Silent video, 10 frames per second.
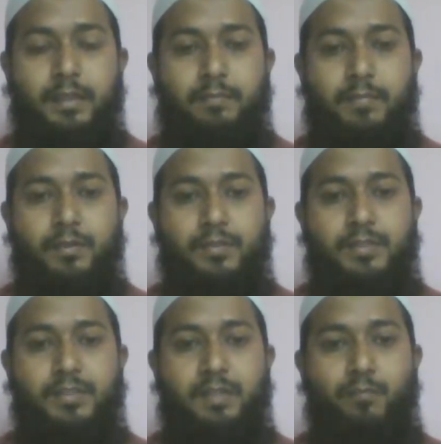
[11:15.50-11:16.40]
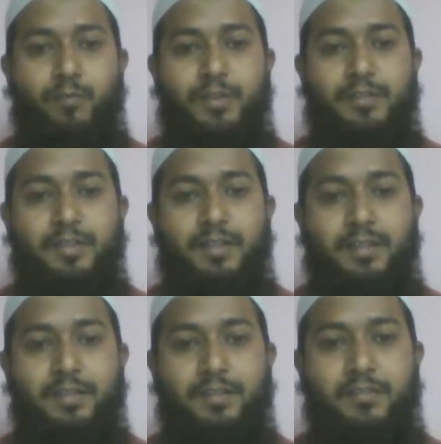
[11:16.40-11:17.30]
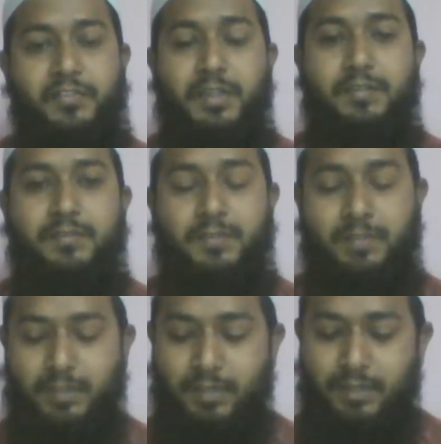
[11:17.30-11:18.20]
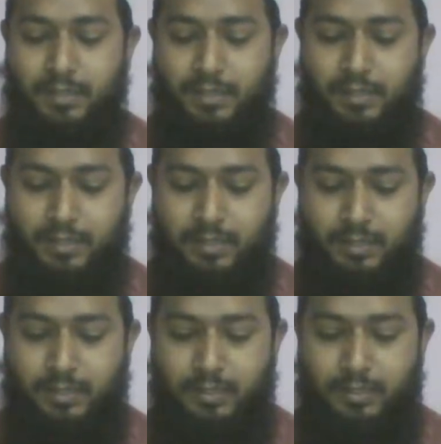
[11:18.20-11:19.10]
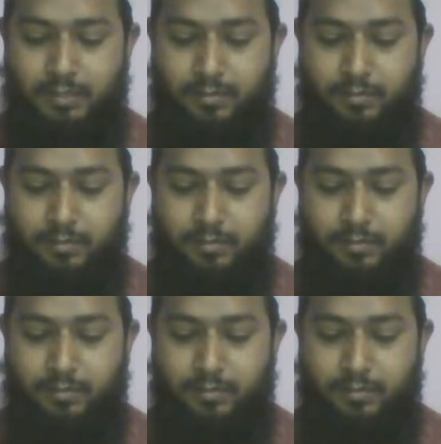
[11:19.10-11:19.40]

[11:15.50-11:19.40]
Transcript: because his name was changed uh,